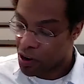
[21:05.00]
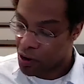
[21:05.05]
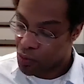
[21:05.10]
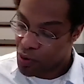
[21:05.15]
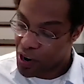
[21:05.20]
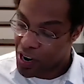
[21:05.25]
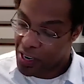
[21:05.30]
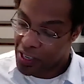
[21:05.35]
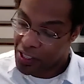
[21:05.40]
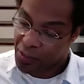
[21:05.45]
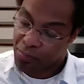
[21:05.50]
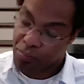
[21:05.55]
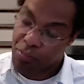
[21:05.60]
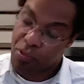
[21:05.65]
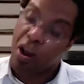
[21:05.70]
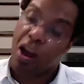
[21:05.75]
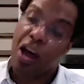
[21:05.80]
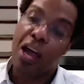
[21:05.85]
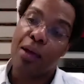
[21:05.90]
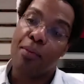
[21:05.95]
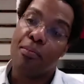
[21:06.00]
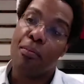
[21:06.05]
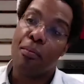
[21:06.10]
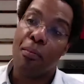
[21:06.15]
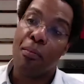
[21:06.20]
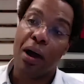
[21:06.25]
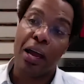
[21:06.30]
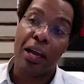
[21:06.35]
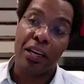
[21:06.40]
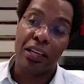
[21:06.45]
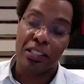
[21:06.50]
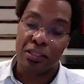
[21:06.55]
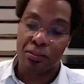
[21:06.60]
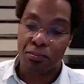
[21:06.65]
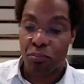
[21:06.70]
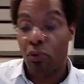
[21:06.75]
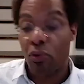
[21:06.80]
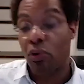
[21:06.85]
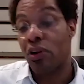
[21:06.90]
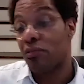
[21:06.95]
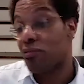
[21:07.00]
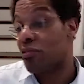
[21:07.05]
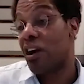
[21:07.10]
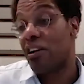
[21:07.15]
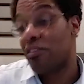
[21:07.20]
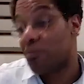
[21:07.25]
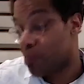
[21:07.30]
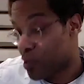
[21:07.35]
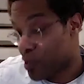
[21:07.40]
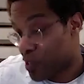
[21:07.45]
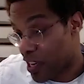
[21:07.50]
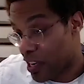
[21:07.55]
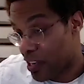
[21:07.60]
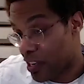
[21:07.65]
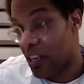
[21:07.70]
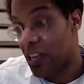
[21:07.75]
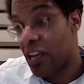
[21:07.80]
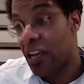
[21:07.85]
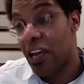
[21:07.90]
rate is prime minus 0.5%,